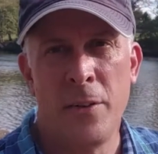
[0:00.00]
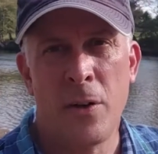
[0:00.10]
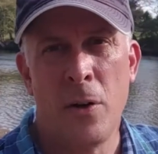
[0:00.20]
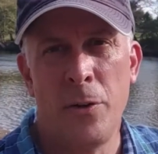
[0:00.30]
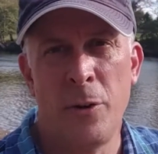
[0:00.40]

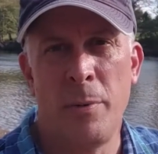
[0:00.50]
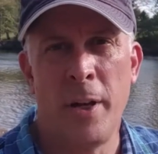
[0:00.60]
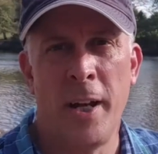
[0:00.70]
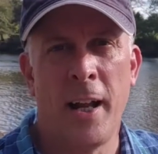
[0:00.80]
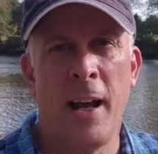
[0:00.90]
the coastal
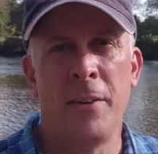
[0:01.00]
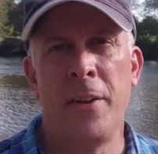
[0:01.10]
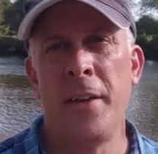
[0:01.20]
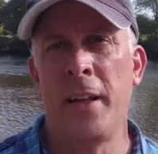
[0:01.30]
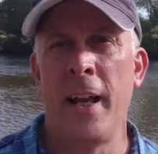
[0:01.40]
plain, out
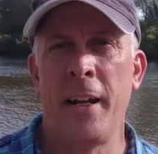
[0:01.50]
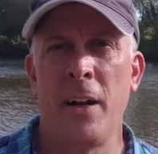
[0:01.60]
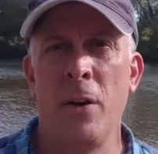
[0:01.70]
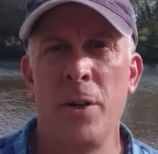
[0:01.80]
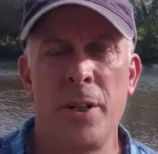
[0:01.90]
to the
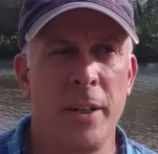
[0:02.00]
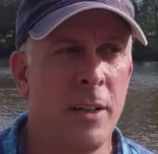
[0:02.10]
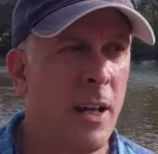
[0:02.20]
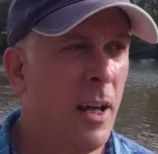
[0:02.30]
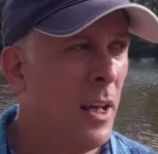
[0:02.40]
Atlantic Ocean,